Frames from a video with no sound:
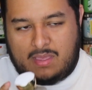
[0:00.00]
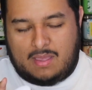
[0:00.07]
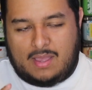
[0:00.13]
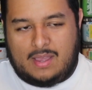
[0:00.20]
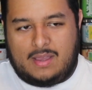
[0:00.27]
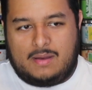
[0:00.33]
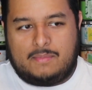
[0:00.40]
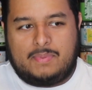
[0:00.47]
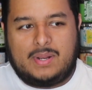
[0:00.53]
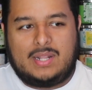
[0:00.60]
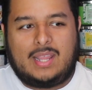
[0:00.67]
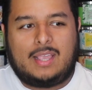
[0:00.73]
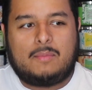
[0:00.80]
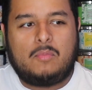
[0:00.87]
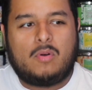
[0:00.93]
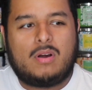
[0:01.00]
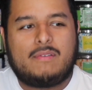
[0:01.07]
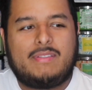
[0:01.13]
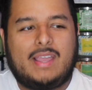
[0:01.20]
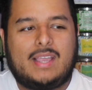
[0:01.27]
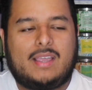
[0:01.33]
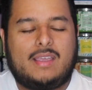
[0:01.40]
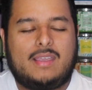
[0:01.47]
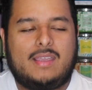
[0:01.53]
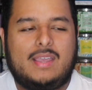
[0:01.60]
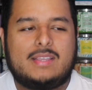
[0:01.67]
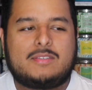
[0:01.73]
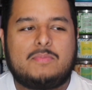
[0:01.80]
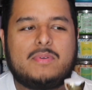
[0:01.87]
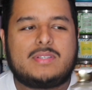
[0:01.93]
But like more of like,
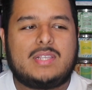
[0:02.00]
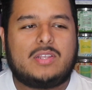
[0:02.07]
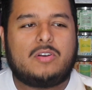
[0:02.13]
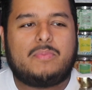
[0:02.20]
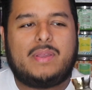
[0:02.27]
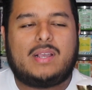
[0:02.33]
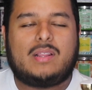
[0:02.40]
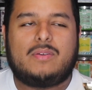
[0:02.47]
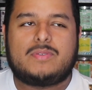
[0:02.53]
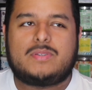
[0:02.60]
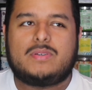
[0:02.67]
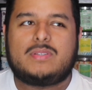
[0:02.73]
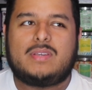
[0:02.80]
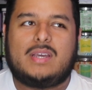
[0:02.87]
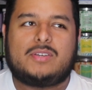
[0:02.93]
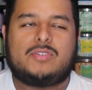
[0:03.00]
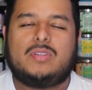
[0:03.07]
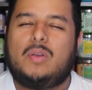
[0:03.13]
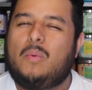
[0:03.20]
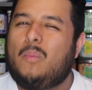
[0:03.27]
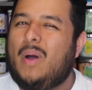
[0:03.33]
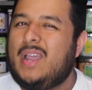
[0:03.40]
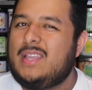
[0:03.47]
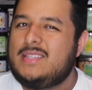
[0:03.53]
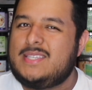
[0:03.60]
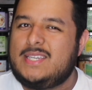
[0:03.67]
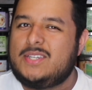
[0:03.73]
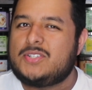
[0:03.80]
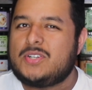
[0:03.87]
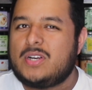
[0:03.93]
it smells a little bit closer to actually white
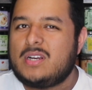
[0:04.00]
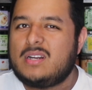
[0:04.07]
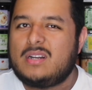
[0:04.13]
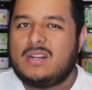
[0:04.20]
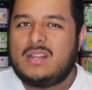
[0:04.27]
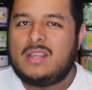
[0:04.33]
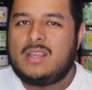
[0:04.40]
t-shirt.